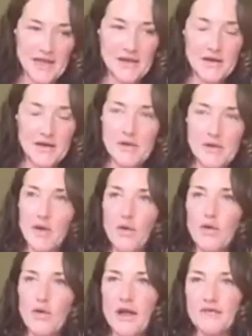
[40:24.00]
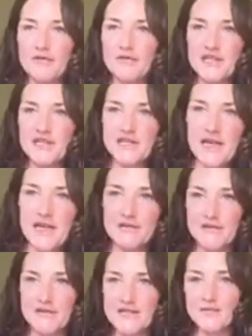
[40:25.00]
you know we're all kind of reaching out for
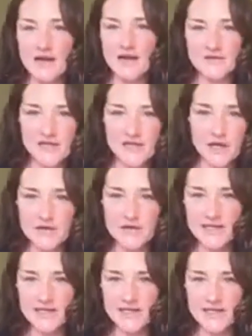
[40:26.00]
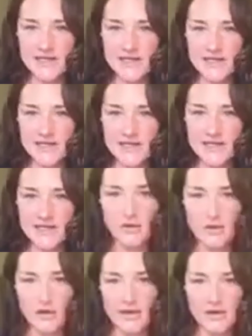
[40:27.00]
some kind of security somewhere and you know
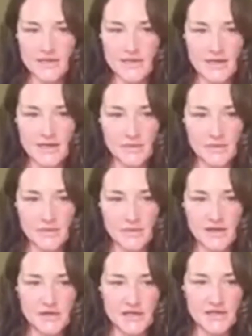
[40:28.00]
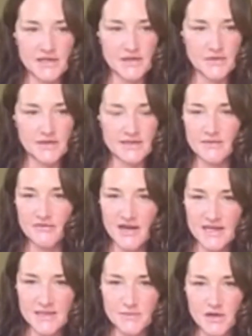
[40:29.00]
i'm on in contact with itu consultants and
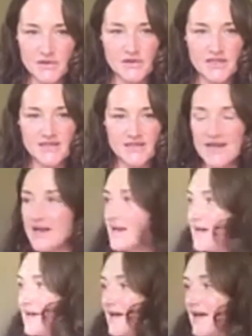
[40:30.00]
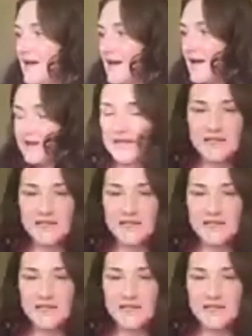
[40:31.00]
really smart doctors and there's